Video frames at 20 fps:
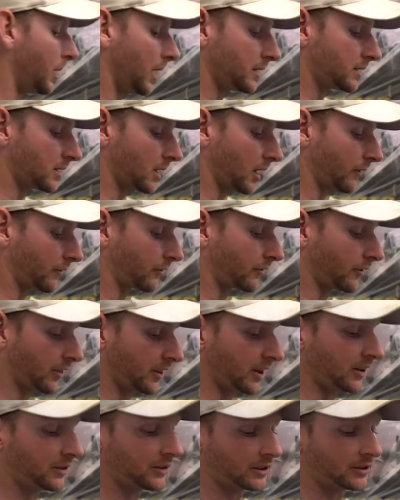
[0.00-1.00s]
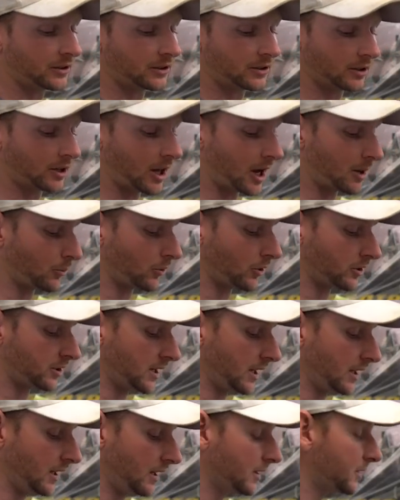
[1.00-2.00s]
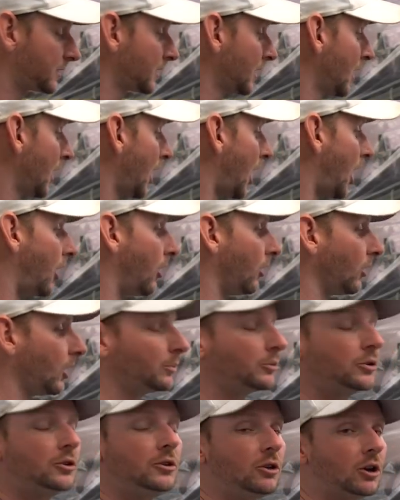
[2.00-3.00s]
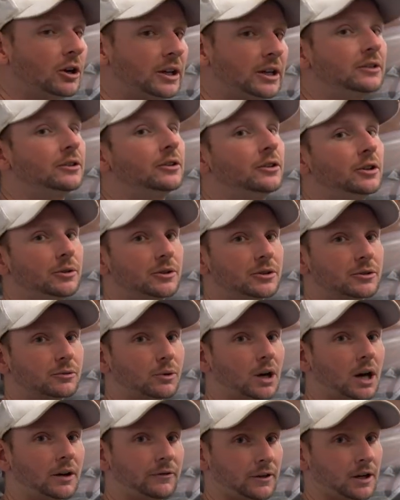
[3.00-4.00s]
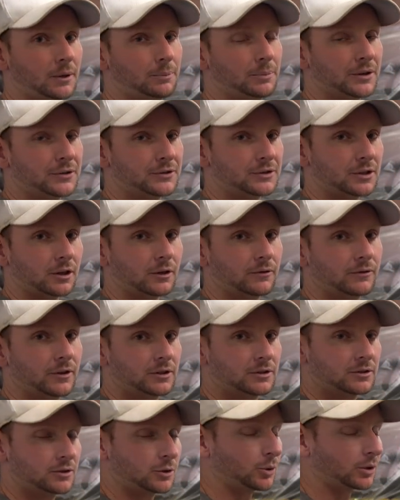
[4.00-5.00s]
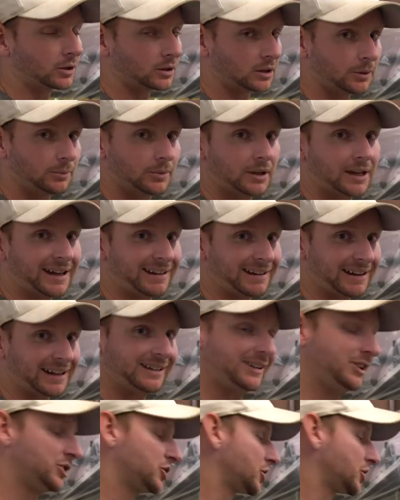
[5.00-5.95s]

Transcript: But for this, since it's a lot more tedious, all I'm looking to do is rough up the surface to eliminate any